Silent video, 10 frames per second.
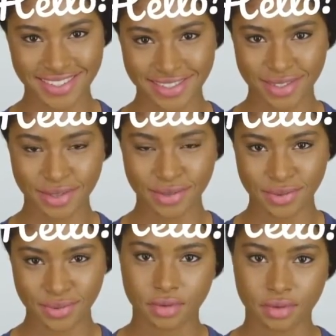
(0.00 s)
I'll add a
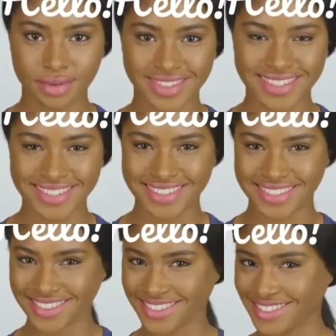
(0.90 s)
script,
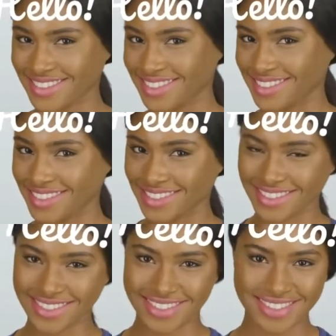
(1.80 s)

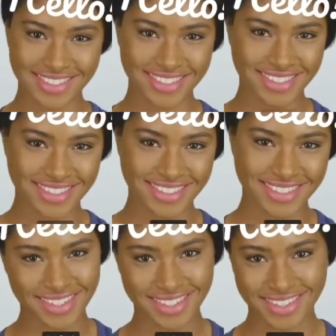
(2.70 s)
we'll grab
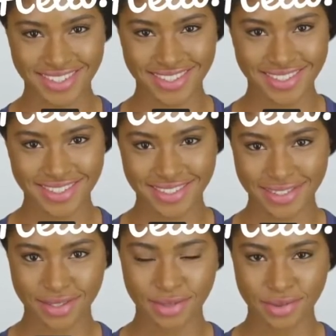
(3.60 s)
text
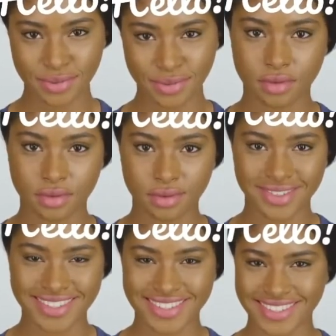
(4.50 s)
3D.
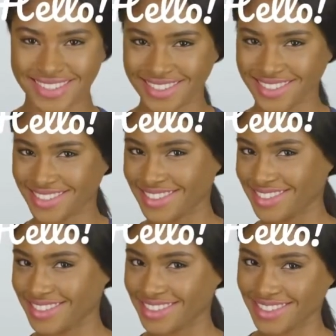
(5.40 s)
Now we have
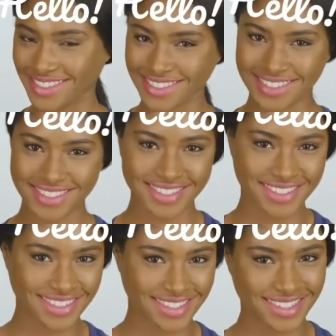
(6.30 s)
all of our different
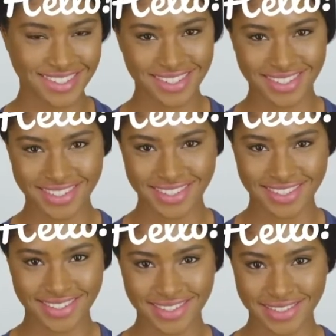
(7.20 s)
inputs.
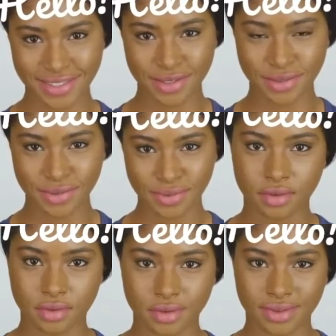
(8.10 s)
So for
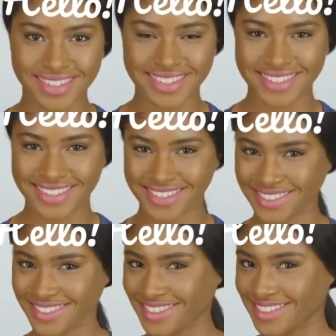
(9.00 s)
parent,
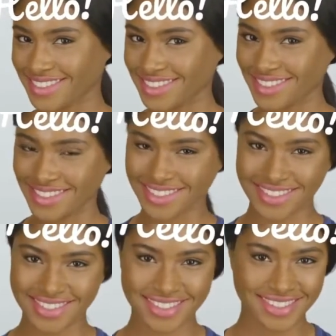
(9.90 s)
I want
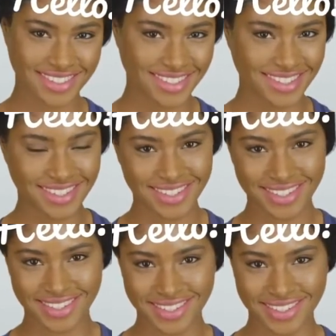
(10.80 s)
to use the head
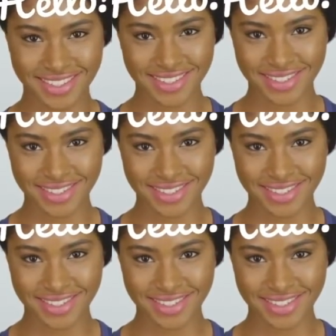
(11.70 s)
binding.